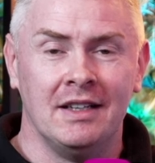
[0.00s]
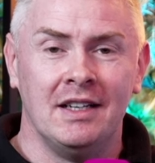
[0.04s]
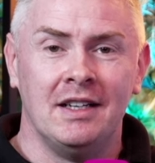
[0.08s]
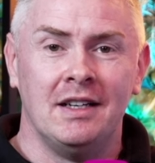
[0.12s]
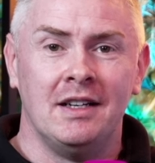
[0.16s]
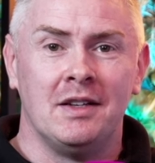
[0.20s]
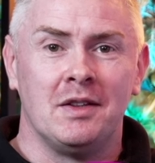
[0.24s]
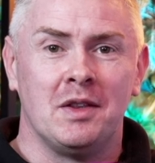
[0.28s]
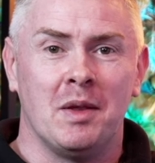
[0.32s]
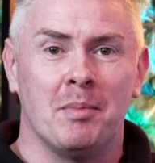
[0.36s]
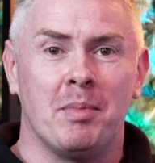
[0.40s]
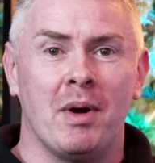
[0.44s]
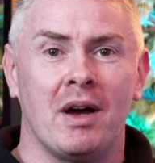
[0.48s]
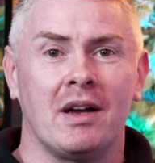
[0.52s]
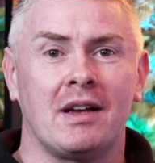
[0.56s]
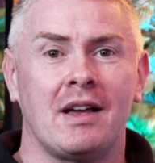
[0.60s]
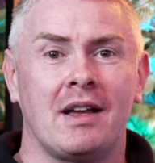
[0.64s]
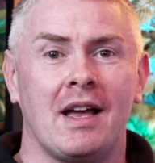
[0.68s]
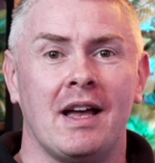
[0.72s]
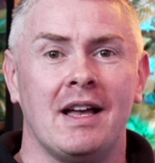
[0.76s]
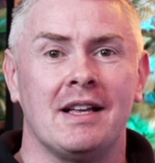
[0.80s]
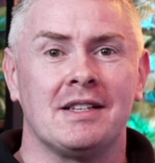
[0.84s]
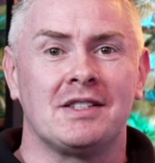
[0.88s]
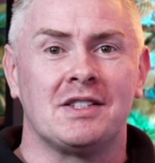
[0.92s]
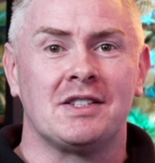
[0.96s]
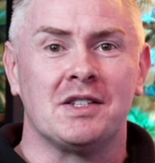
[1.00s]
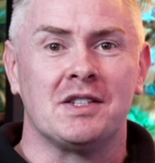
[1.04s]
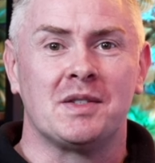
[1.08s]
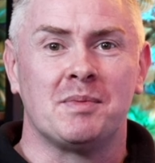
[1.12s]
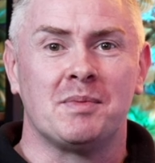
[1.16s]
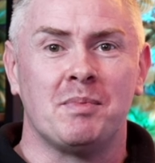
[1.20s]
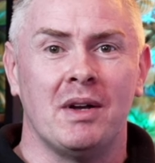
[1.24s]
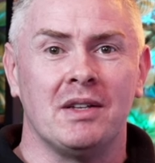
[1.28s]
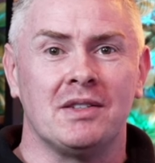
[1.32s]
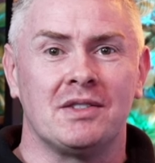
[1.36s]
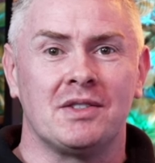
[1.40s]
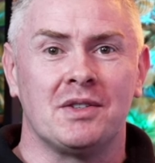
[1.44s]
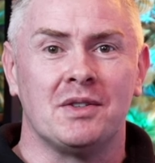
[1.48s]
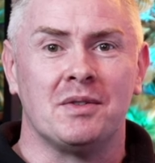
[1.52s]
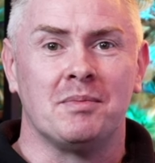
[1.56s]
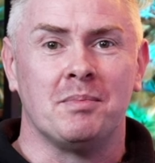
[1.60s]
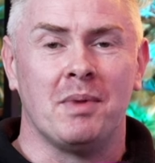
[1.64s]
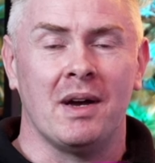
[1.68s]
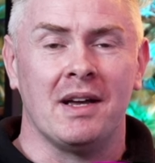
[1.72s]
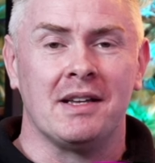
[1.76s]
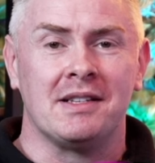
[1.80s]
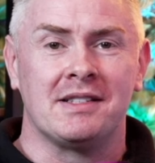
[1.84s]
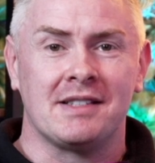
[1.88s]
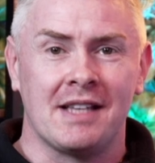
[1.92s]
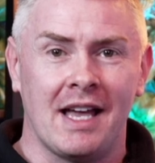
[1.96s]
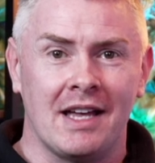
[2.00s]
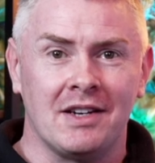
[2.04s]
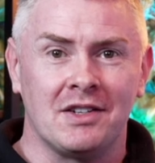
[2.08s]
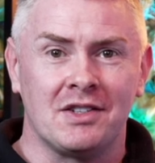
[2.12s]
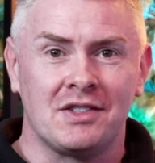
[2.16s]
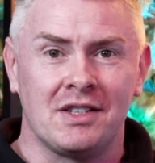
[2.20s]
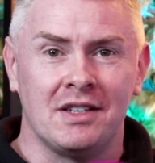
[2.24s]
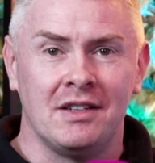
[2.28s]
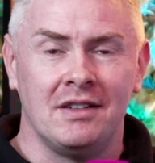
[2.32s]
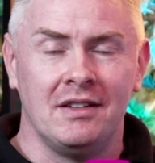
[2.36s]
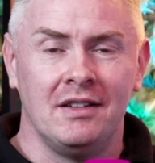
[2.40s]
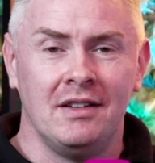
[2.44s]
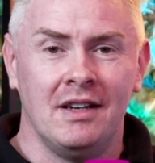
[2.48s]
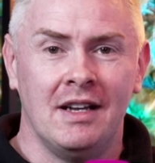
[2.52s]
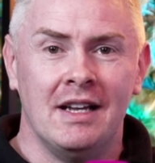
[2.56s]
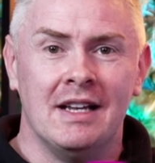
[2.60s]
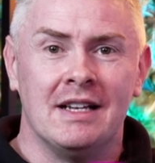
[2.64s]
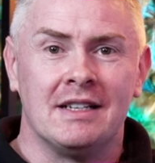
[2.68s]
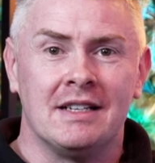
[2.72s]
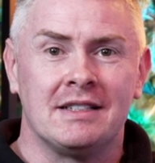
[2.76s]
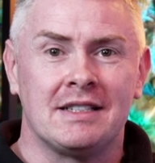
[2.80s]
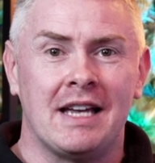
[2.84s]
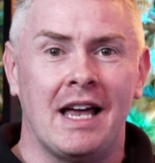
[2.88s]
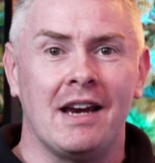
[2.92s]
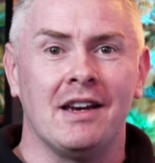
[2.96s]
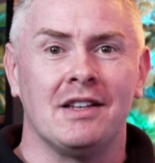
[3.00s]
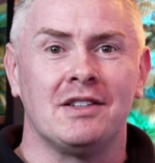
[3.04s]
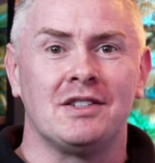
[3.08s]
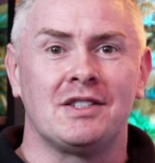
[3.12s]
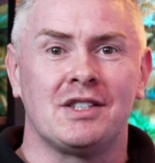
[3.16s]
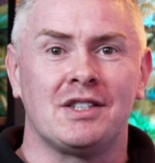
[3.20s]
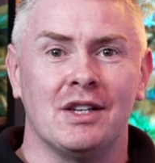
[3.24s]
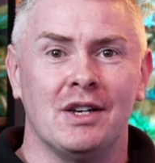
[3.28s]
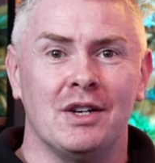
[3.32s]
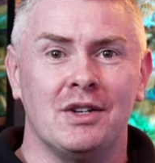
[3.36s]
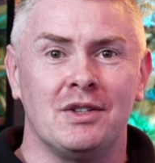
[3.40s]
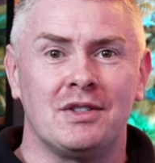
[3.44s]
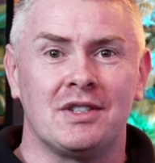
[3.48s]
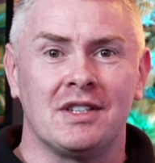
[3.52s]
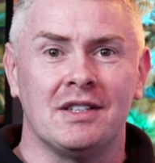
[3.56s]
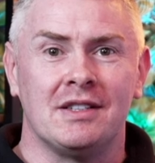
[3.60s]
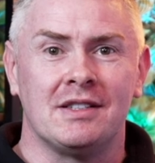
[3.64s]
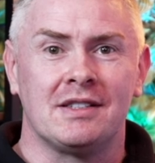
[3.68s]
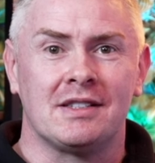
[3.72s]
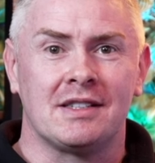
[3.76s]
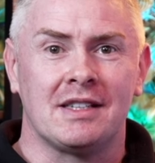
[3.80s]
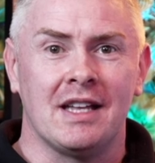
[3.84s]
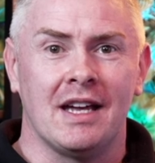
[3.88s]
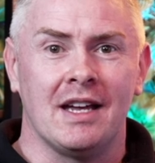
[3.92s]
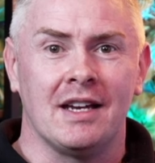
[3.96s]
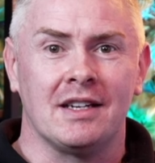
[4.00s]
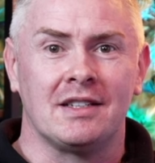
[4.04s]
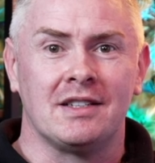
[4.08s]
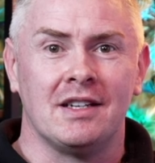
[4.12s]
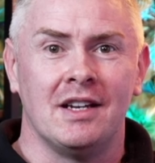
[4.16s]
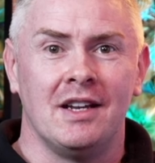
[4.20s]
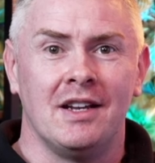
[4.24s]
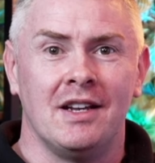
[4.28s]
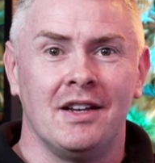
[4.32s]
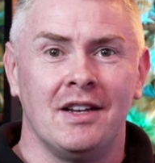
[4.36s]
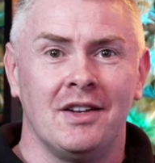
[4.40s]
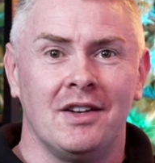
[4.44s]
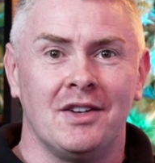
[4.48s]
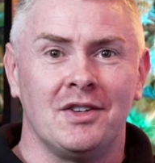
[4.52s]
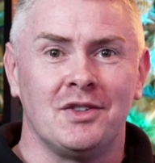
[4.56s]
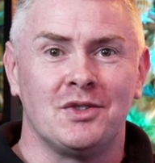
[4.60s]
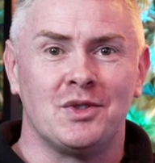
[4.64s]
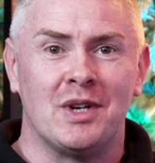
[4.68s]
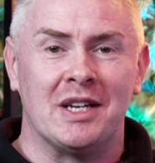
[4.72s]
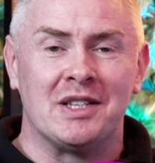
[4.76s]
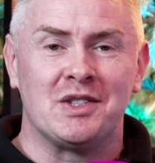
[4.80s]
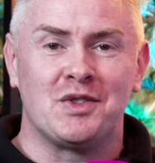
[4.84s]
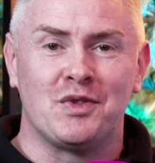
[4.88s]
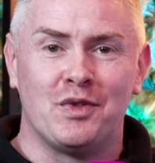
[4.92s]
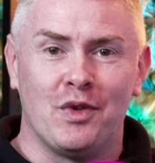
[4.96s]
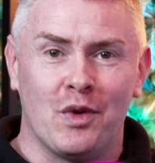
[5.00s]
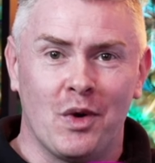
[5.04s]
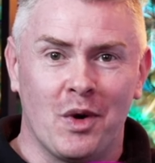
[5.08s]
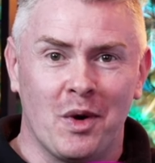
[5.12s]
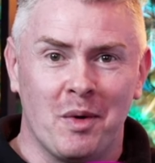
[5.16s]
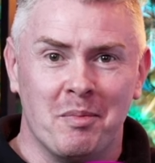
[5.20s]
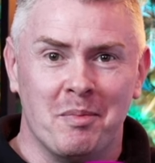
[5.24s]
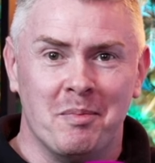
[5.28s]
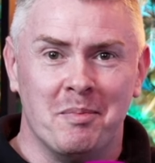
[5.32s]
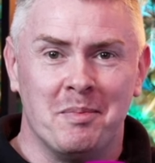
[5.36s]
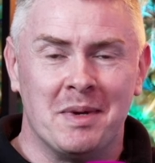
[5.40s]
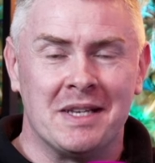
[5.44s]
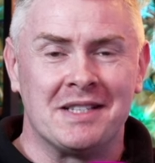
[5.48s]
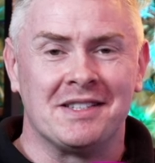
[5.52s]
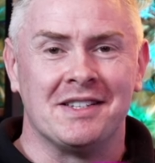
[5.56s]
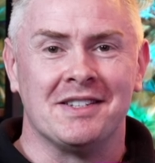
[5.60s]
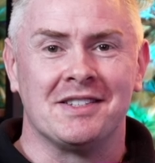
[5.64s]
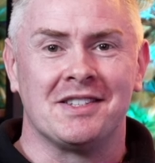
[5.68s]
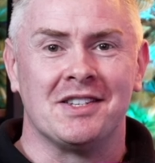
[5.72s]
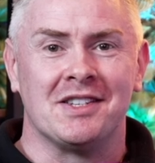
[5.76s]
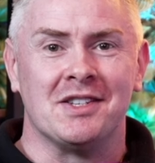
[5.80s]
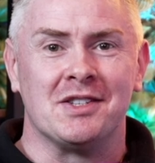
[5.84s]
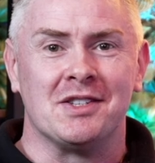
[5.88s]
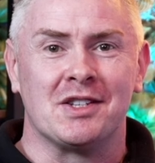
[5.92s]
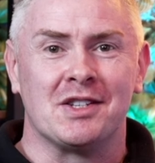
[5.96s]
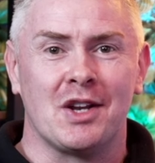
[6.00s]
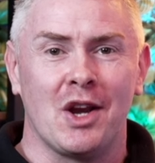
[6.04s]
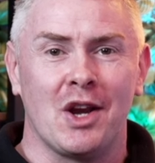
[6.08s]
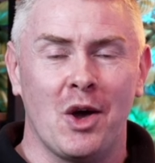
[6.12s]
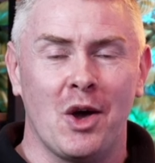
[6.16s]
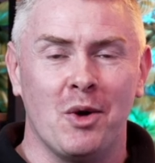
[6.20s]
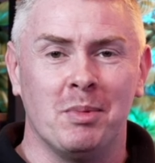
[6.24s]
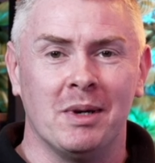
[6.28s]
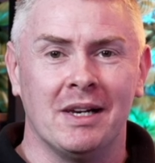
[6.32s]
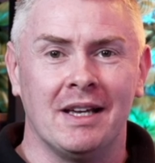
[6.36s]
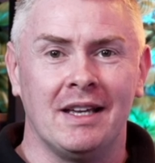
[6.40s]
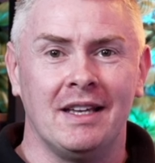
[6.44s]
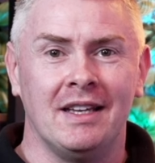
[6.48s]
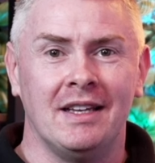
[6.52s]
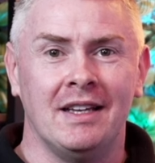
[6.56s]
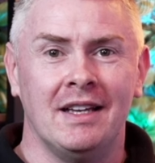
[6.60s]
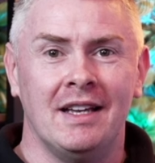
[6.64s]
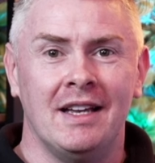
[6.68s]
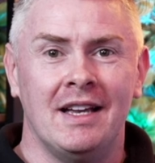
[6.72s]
The podcast is sponsored by Sanderson, talent solutions that transform businesses globally,